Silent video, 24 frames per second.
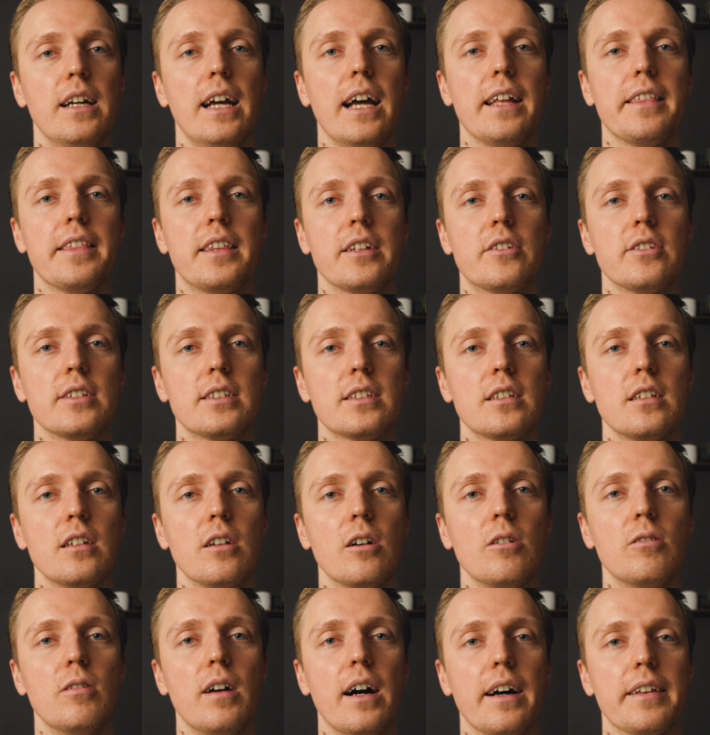And there is
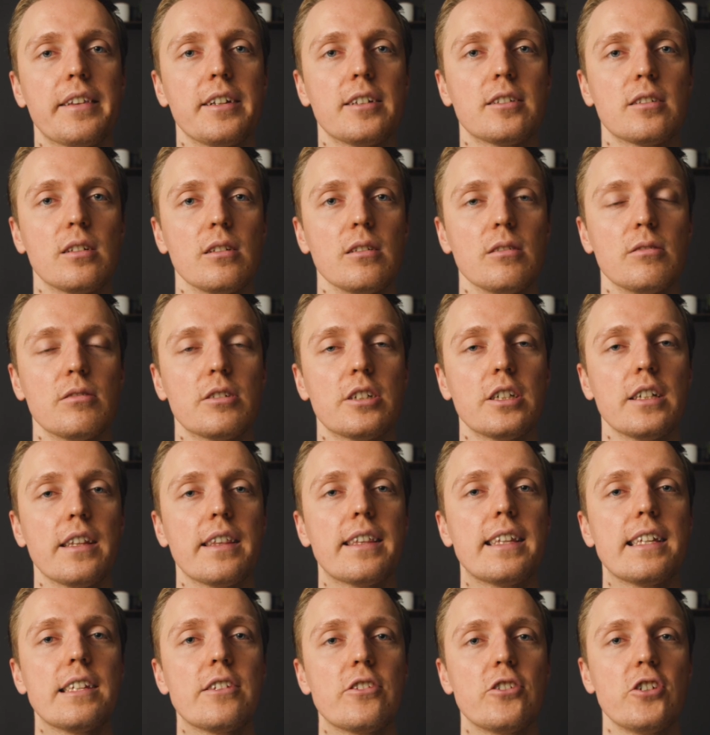no other
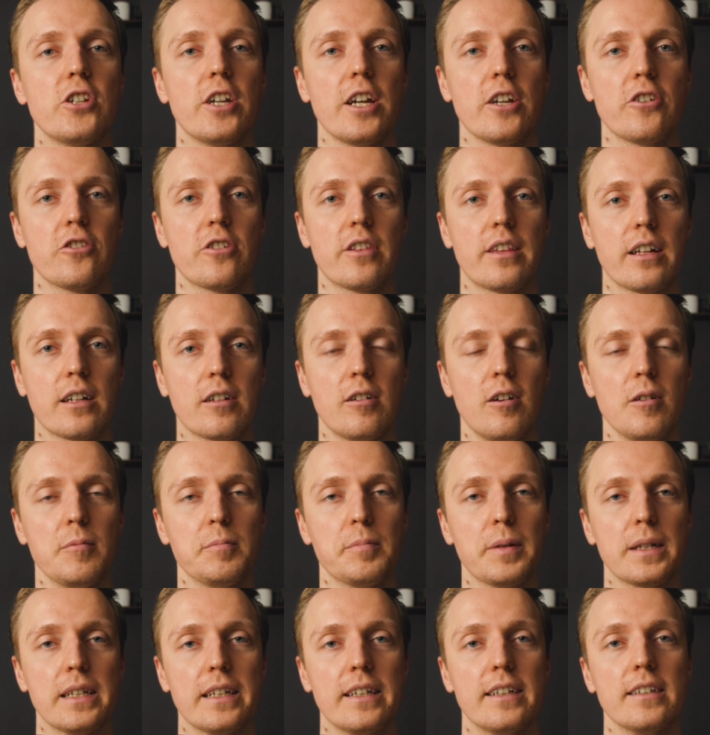solution than change the
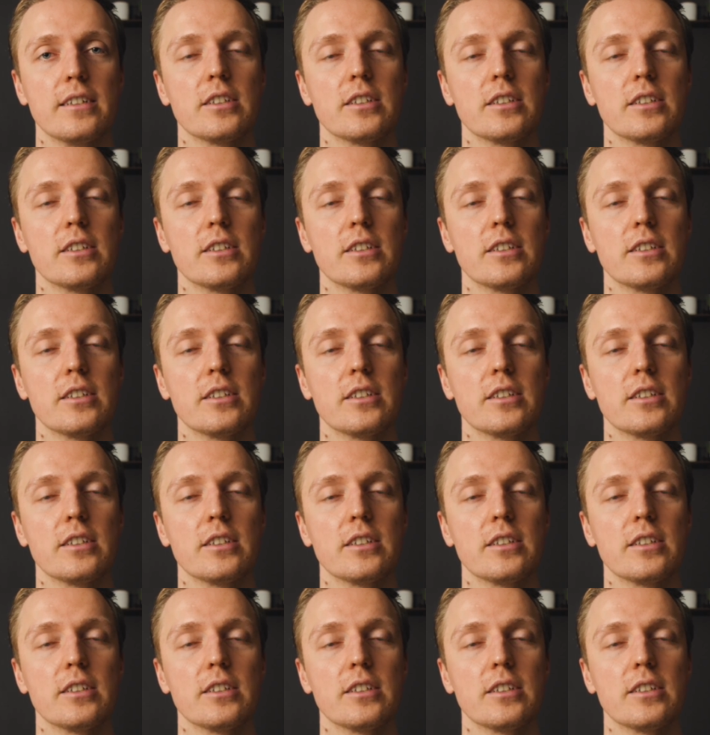company.